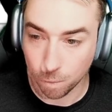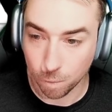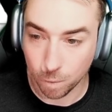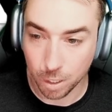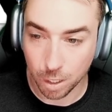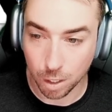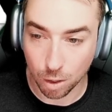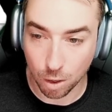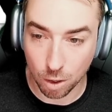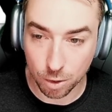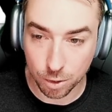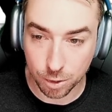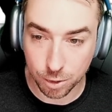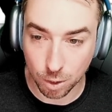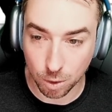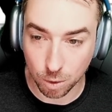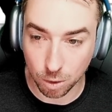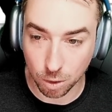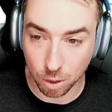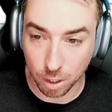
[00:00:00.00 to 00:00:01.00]
We can
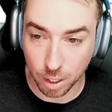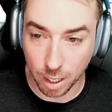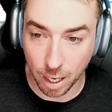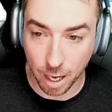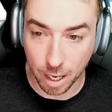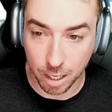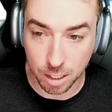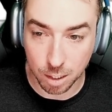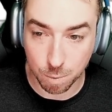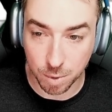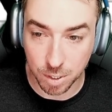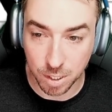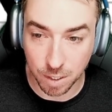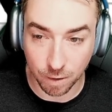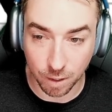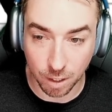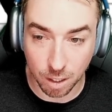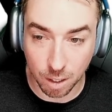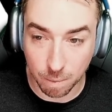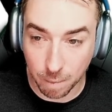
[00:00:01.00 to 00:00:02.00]
also look at
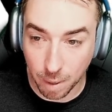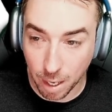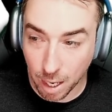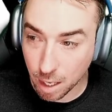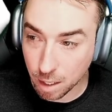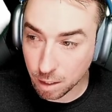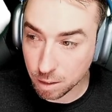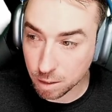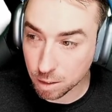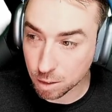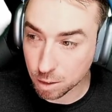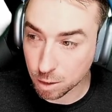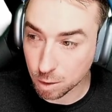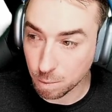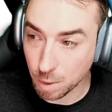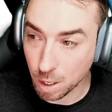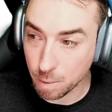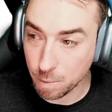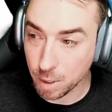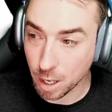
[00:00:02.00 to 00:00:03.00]
specific commands. So
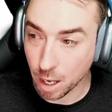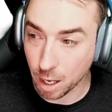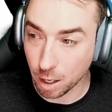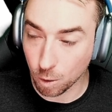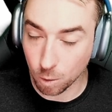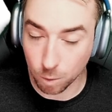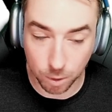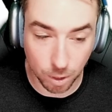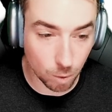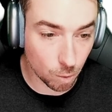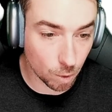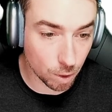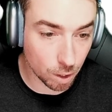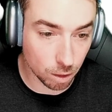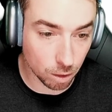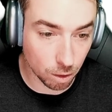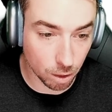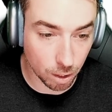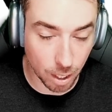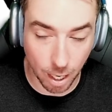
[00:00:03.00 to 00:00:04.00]
maybe I only want to
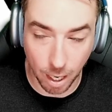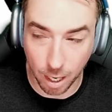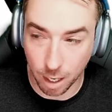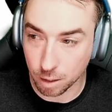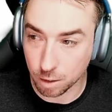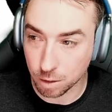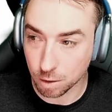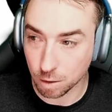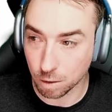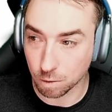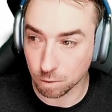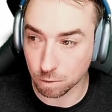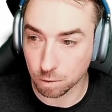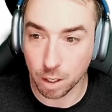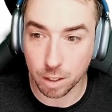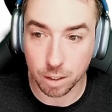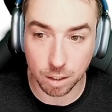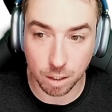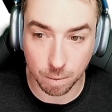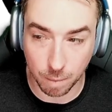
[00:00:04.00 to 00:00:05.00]
look at
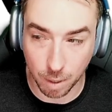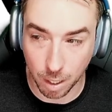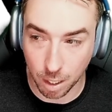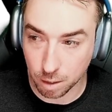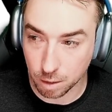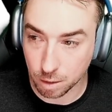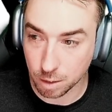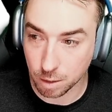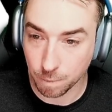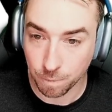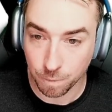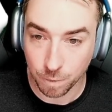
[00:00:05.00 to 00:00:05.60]
run commands.